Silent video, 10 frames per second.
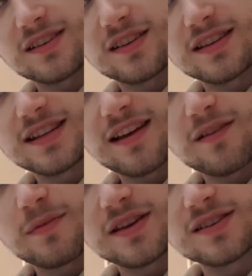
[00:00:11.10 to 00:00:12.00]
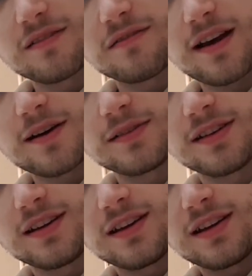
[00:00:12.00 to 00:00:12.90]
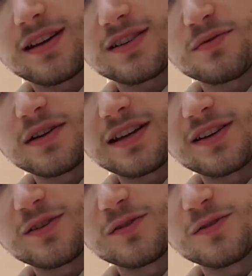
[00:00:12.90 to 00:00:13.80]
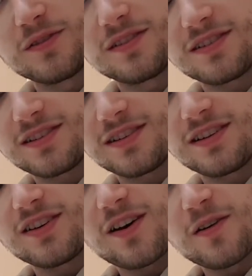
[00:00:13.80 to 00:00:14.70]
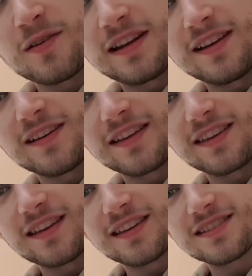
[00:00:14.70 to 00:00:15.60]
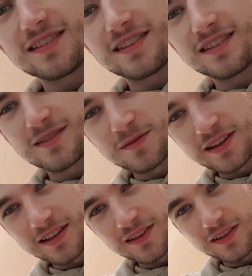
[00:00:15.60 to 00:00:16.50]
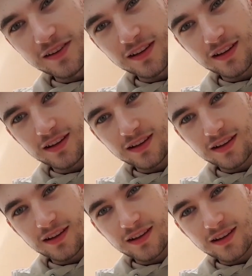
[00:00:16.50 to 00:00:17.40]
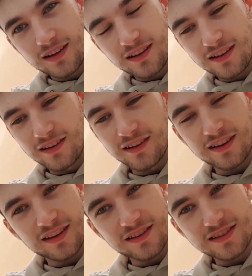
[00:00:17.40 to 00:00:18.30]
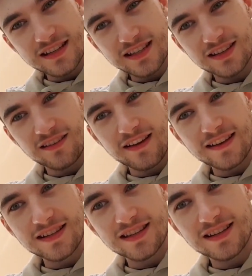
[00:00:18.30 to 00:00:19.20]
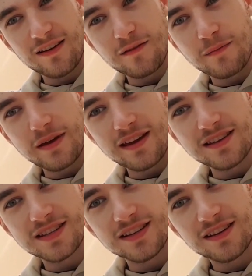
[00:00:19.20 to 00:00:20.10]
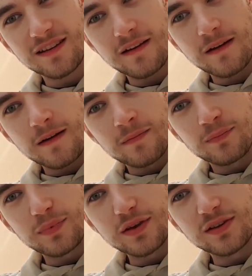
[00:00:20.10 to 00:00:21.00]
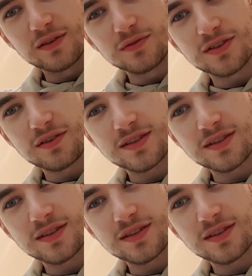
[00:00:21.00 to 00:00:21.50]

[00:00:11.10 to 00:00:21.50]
Look at this Lego piece I found. It's really cool. I really like this. This is really good. Look, because it's like, it's a slope piece, but you can also